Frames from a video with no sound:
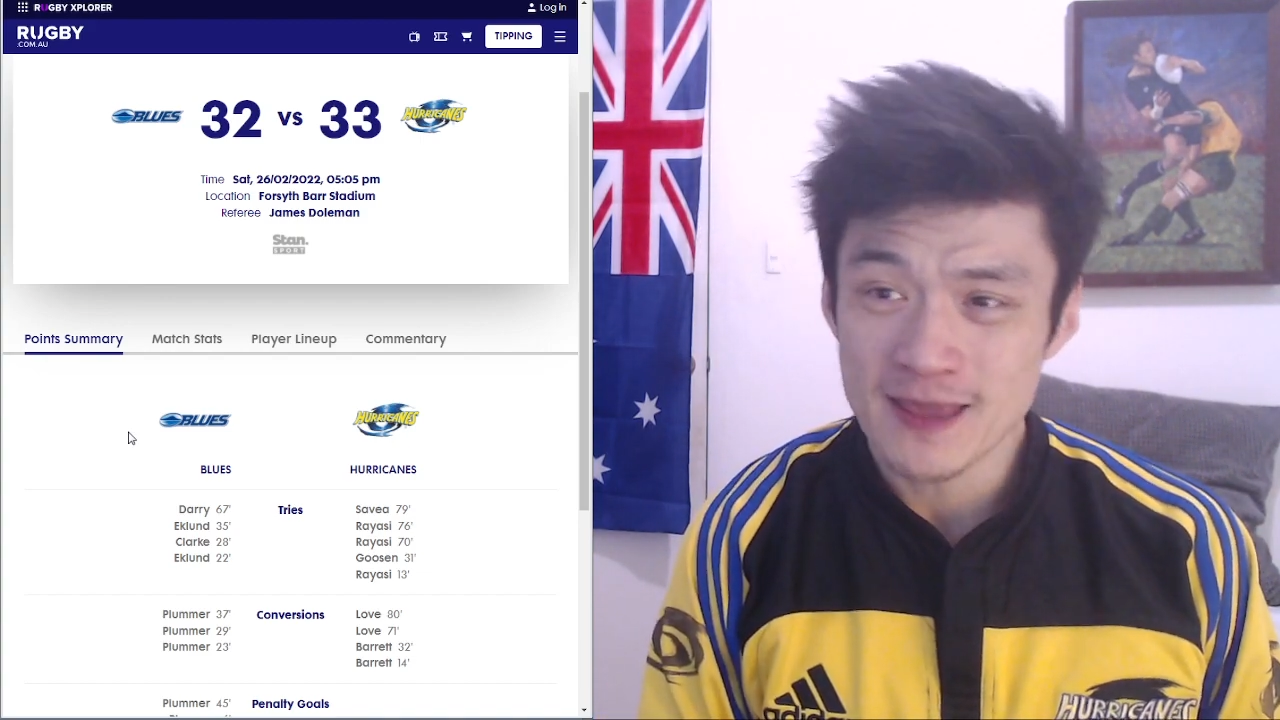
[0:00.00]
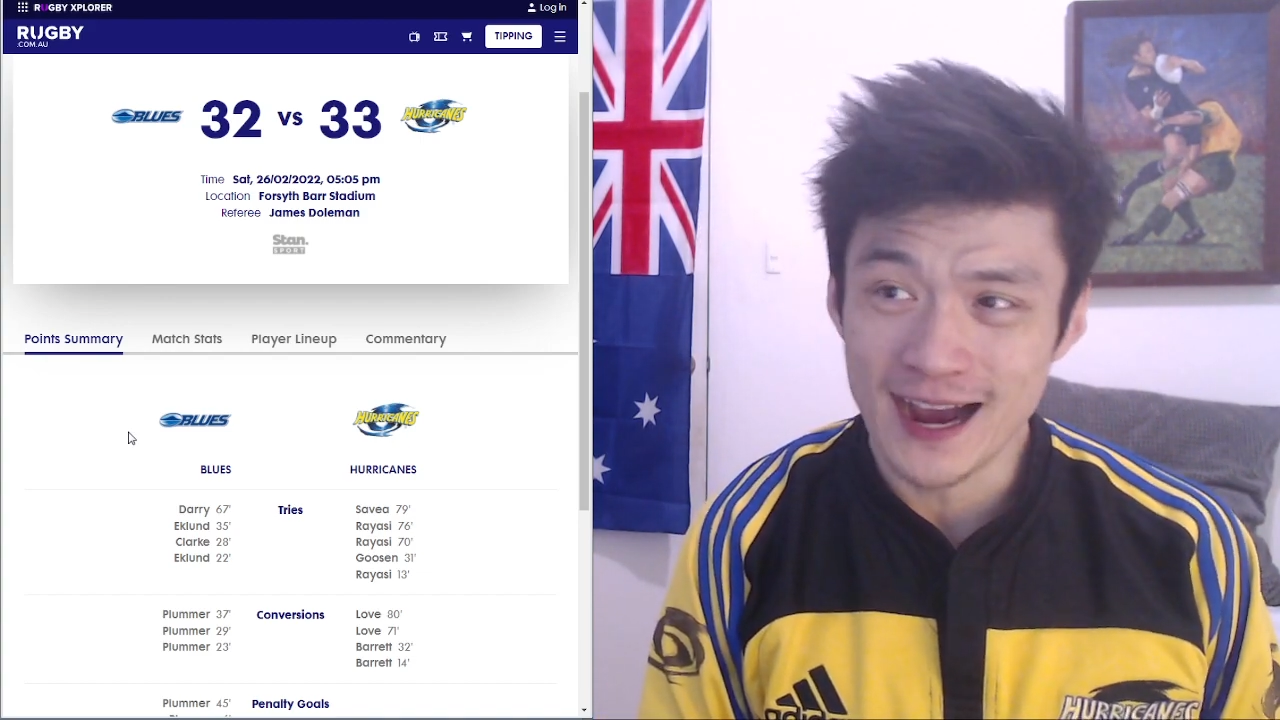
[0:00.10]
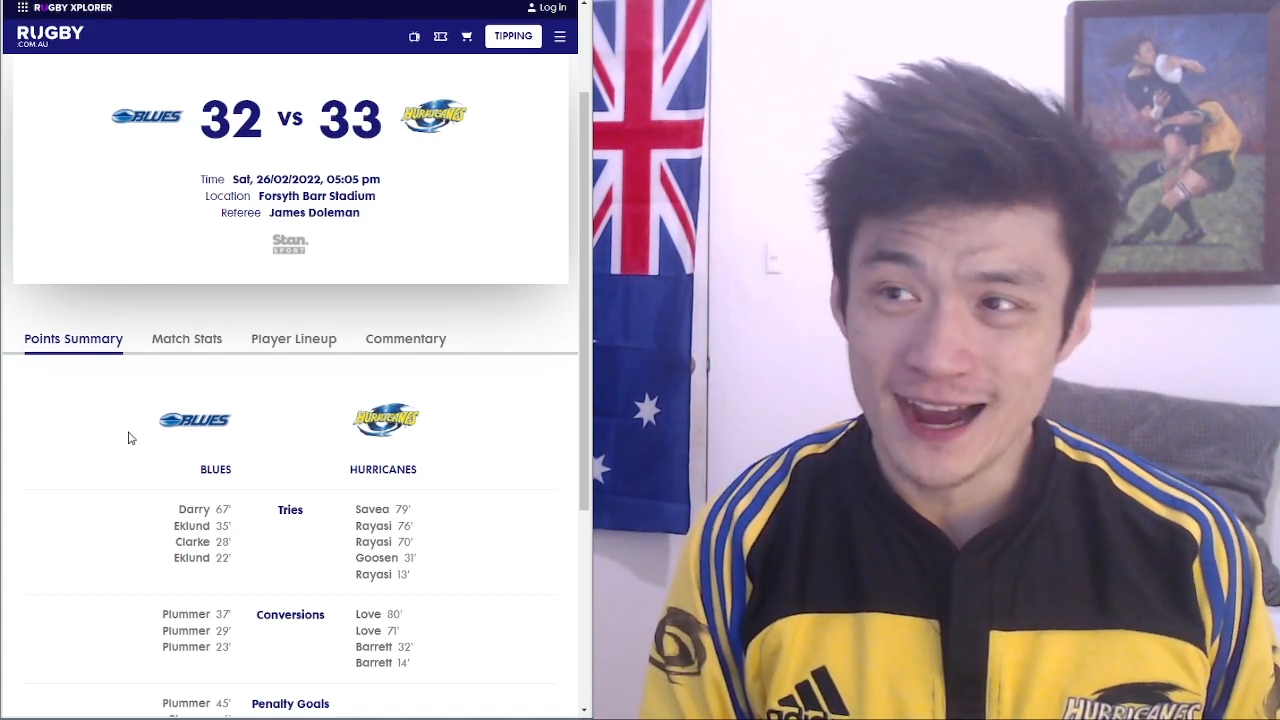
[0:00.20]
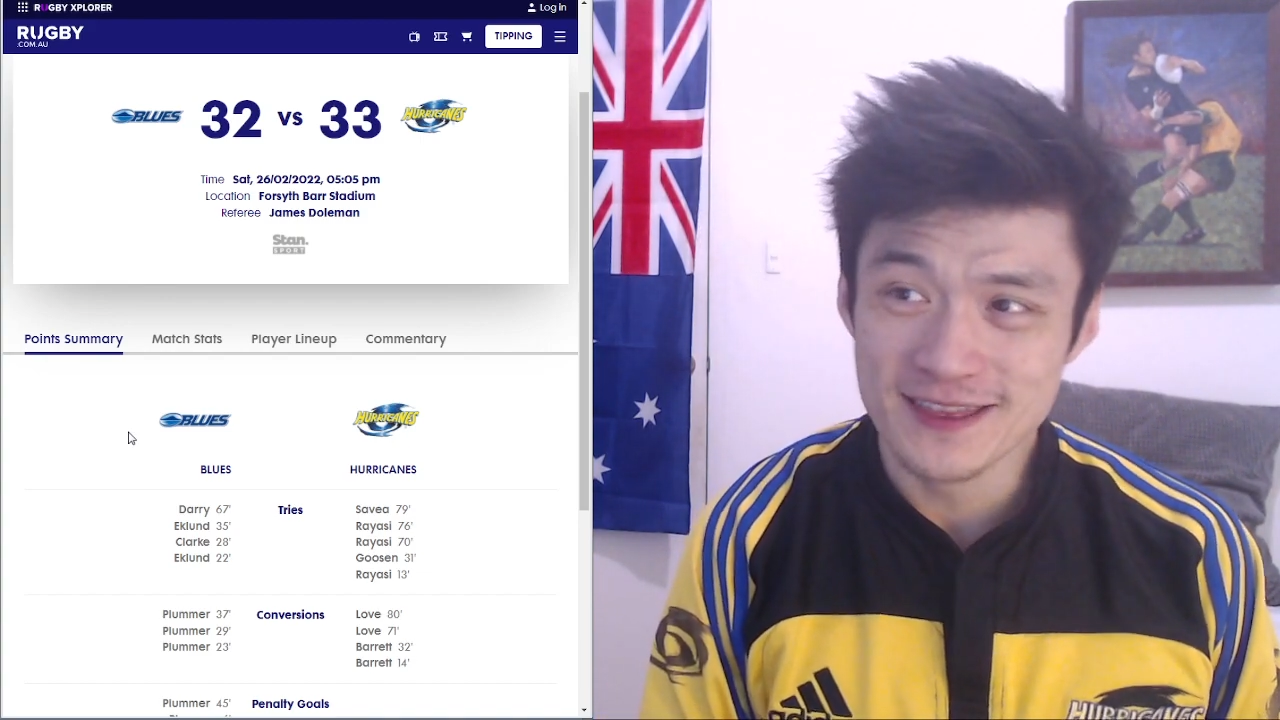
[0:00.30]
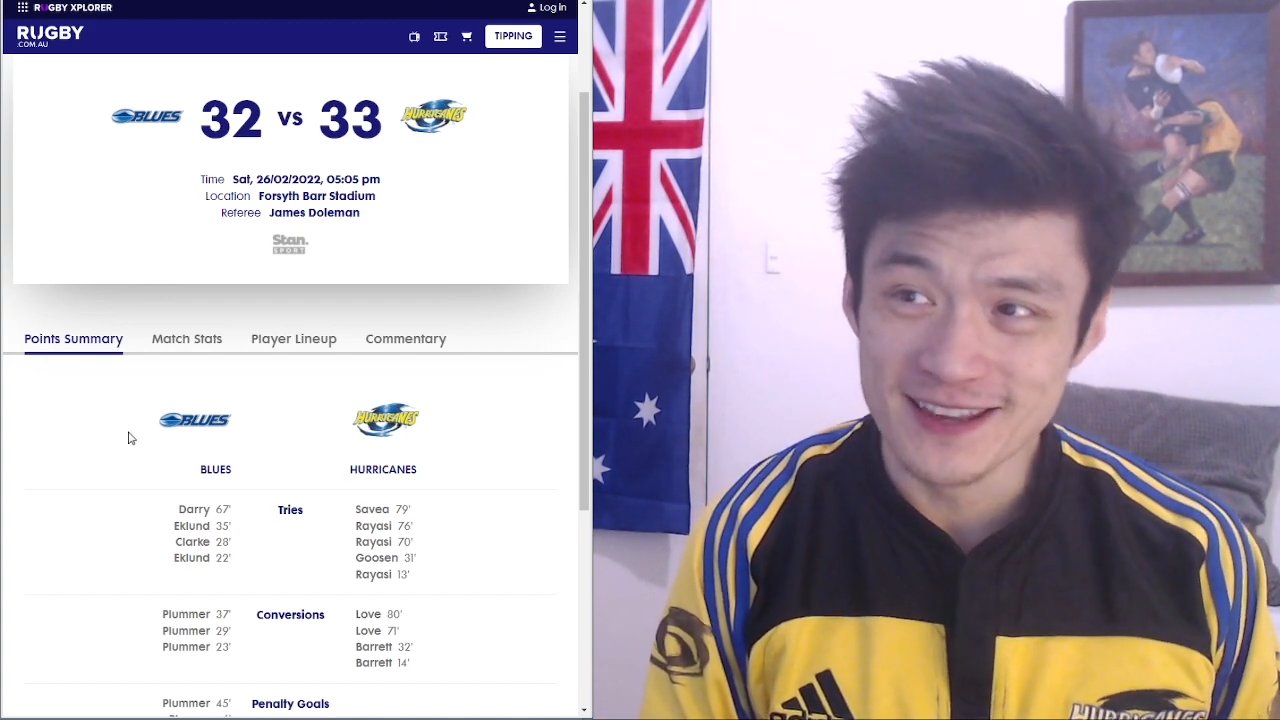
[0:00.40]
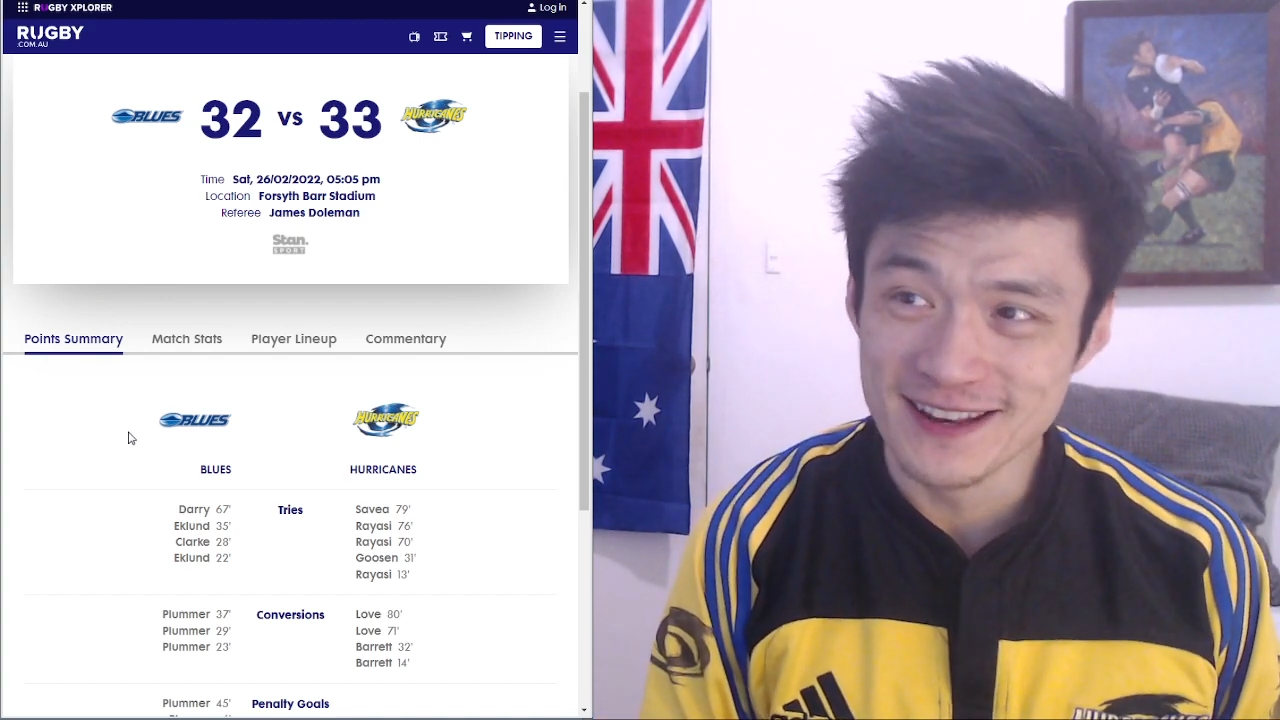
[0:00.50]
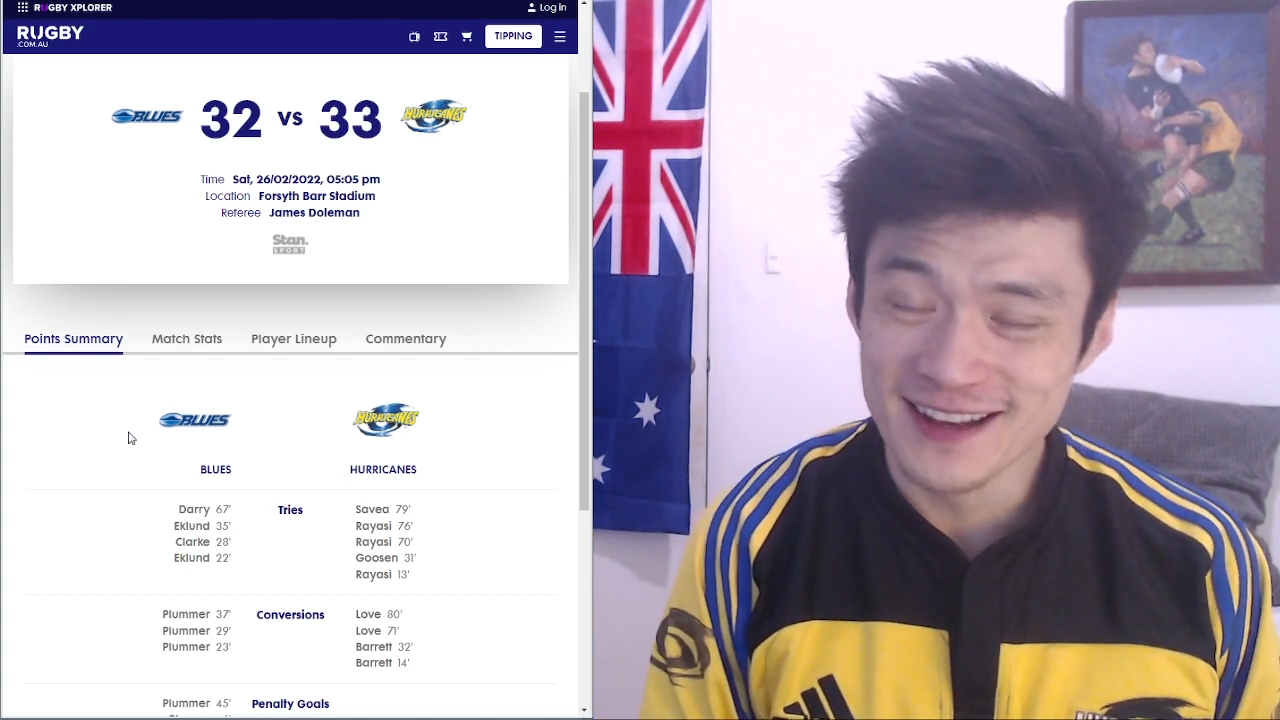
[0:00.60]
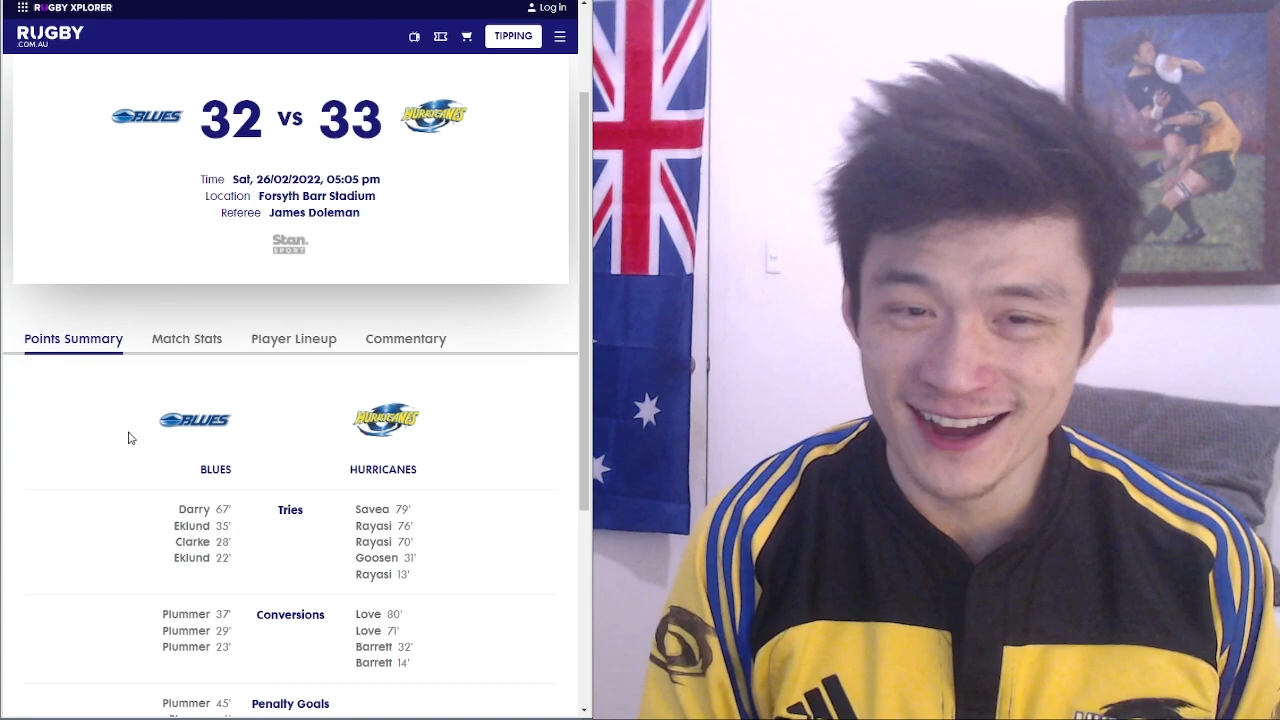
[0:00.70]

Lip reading: And then